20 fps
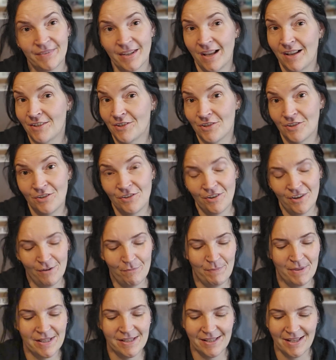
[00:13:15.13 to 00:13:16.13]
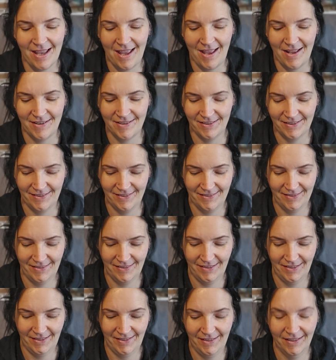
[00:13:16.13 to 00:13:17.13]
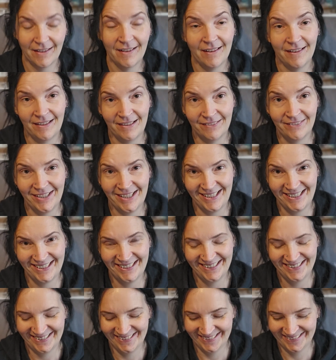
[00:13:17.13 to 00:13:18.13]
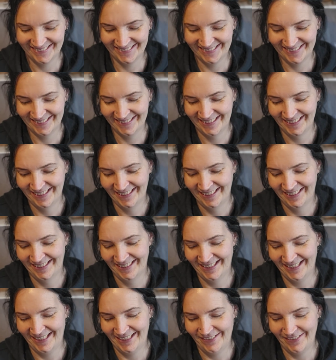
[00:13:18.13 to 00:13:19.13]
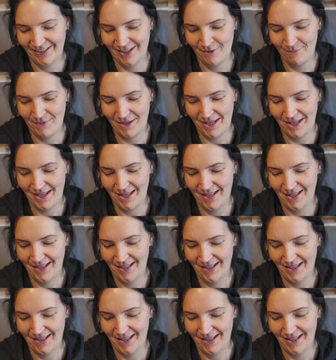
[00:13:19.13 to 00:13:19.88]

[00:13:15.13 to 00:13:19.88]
I should not have been scared. Are you ready? Hang on, let me.